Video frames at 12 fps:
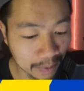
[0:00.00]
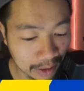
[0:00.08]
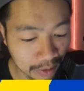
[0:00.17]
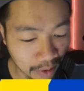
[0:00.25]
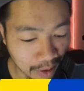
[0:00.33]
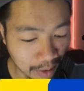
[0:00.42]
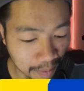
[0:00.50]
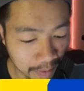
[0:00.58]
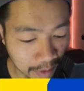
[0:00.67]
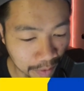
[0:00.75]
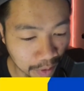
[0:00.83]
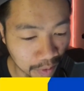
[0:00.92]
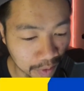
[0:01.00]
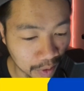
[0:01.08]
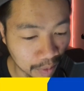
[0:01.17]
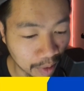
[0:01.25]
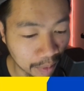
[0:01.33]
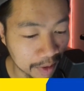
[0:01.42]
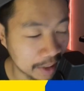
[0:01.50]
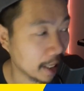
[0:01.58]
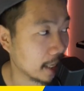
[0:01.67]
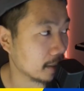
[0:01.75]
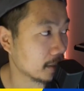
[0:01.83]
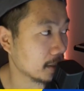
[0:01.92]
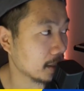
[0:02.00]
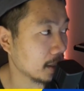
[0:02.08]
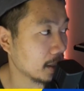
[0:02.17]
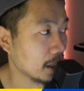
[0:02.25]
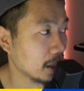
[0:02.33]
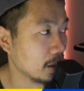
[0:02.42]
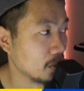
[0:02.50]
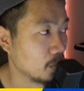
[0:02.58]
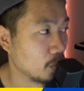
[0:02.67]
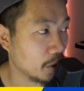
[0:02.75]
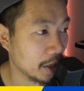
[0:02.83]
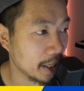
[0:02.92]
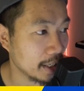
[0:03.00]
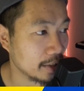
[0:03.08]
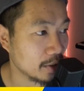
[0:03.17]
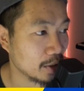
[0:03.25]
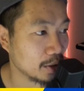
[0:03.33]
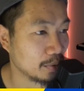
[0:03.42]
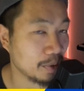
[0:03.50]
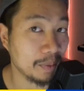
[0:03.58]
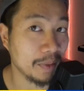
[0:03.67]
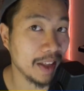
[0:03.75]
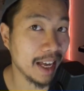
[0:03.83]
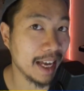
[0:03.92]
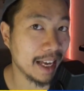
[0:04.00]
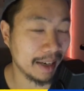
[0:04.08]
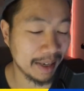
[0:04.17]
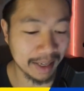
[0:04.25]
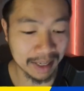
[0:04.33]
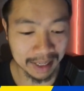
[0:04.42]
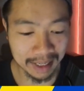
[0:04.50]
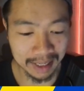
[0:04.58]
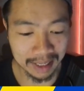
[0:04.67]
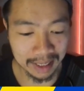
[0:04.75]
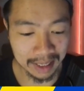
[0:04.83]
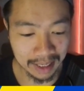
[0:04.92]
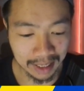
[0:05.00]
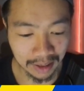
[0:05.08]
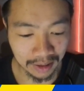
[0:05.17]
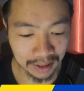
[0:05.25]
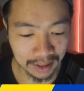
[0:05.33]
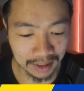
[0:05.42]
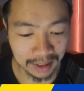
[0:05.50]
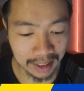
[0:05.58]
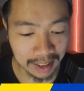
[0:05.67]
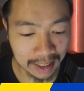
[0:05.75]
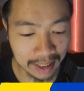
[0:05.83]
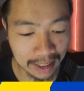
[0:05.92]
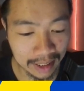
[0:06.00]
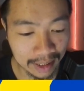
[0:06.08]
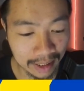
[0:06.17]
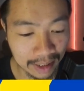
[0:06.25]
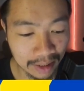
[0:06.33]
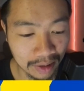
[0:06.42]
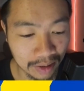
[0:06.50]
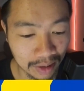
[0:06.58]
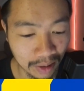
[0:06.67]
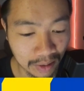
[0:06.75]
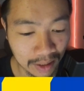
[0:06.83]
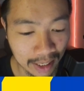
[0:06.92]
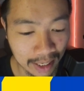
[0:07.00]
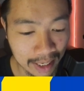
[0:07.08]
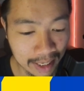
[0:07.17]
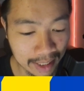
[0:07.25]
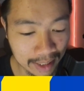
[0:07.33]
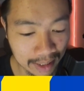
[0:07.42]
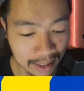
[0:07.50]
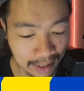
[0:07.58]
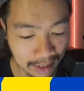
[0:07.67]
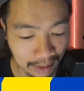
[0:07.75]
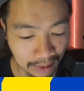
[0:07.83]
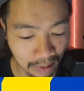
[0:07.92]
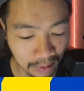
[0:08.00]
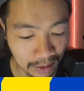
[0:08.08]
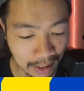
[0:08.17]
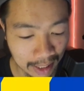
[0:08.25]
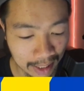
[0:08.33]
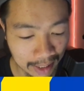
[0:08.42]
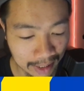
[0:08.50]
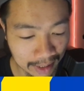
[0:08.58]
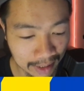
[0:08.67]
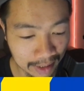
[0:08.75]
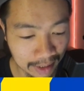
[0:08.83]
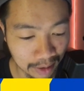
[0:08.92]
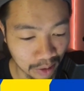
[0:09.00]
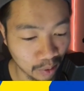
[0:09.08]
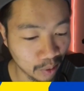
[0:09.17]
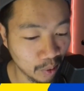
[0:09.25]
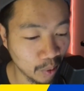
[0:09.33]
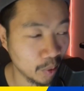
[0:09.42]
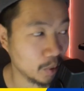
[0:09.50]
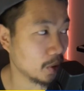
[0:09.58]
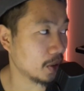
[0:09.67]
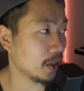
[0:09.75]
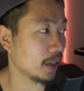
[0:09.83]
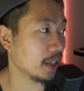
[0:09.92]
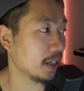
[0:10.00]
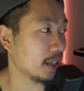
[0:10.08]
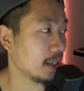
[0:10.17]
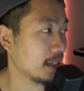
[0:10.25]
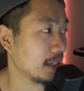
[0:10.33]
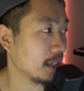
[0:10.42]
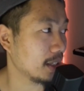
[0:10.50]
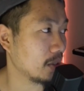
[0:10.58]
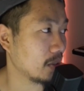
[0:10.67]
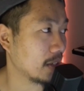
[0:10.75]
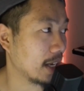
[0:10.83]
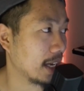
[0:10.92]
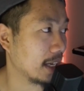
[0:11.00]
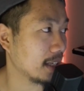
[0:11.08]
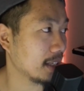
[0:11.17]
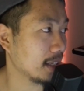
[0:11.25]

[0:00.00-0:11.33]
So a few of you could probably guess what it is just from that. And you can see here the condition's okay. It's okay. It's not good. It's okay.